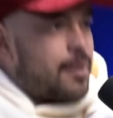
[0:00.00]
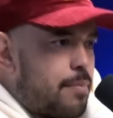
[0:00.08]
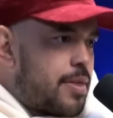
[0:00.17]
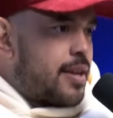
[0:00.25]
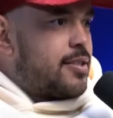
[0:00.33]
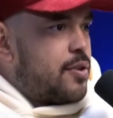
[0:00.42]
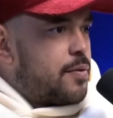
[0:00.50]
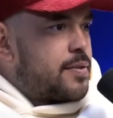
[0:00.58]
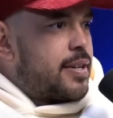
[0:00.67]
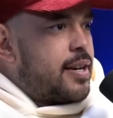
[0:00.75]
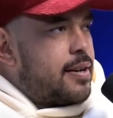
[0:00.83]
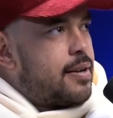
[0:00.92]
some things you've
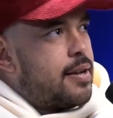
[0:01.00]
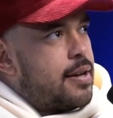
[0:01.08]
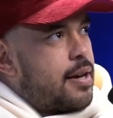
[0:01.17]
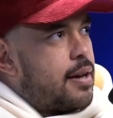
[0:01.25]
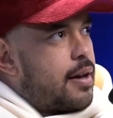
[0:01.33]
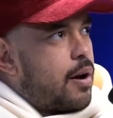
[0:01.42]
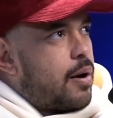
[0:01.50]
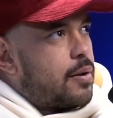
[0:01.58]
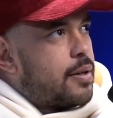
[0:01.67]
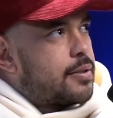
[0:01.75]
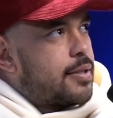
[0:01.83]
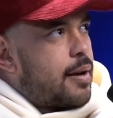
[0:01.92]
seen,
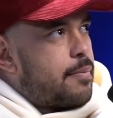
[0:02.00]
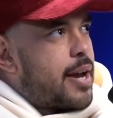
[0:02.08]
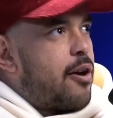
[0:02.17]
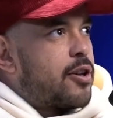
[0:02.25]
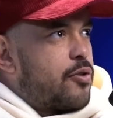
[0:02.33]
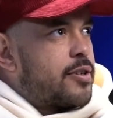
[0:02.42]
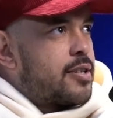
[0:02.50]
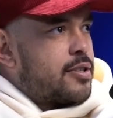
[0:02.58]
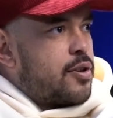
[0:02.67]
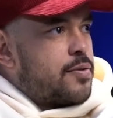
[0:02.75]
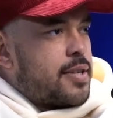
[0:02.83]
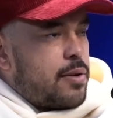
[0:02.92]
some
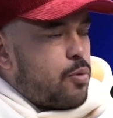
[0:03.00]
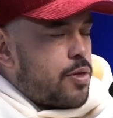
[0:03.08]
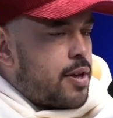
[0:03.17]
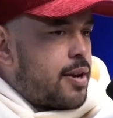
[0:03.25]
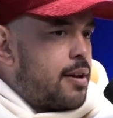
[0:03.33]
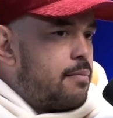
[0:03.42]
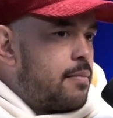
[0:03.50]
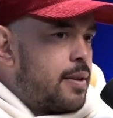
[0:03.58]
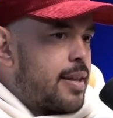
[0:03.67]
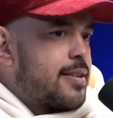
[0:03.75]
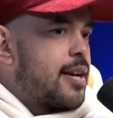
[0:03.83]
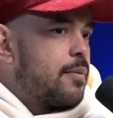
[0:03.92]
characteristics you've seen within him
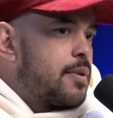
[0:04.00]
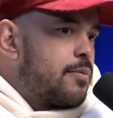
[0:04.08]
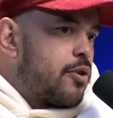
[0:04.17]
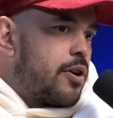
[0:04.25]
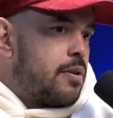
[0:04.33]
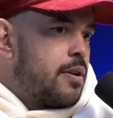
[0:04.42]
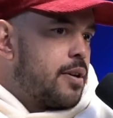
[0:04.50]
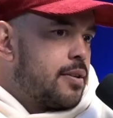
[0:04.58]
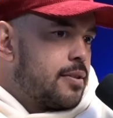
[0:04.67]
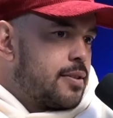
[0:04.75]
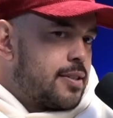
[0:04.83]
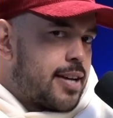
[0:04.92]
that's helped him grow
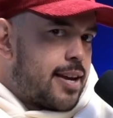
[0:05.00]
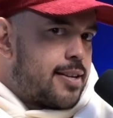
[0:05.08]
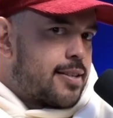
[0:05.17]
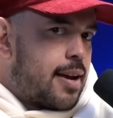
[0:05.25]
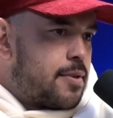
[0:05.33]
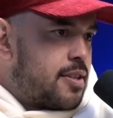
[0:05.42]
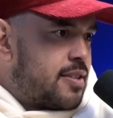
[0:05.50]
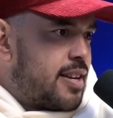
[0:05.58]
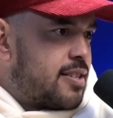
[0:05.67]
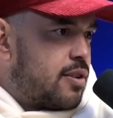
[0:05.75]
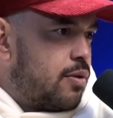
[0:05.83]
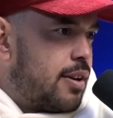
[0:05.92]
to take his game to this
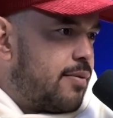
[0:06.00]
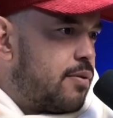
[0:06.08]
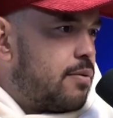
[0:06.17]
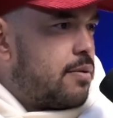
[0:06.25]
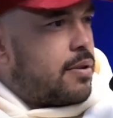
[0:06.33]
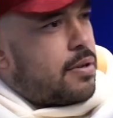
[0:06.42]
next little level?